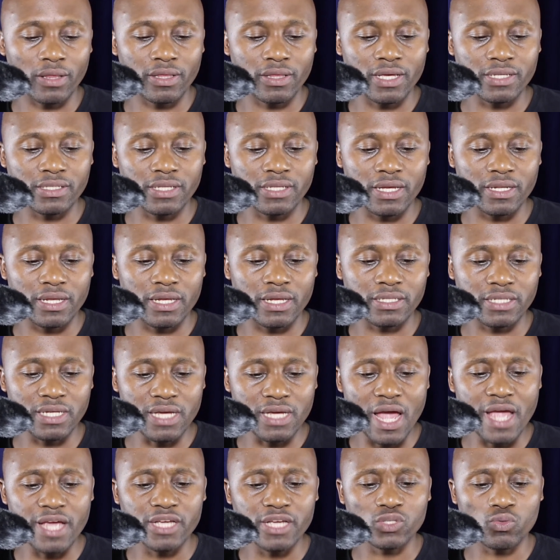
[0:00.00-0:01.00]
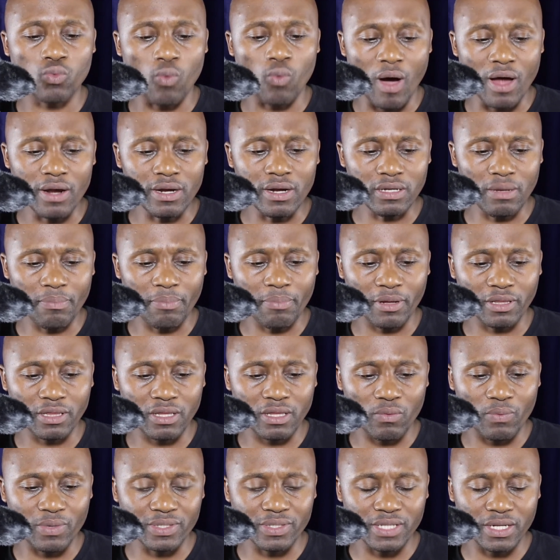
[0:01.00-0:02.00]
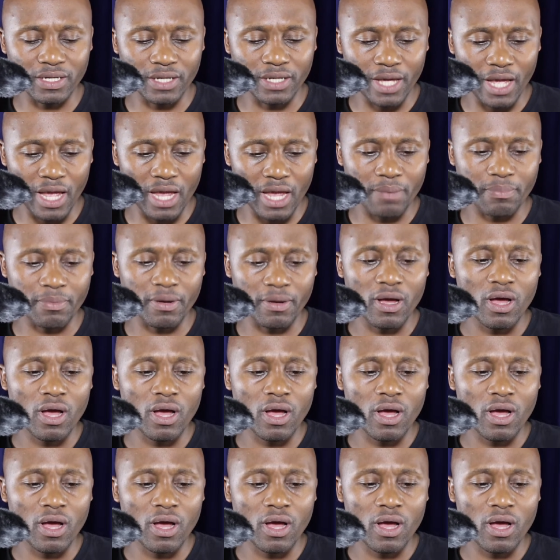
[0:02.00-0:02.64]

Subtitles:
They say the DA is worried about the Western Cape.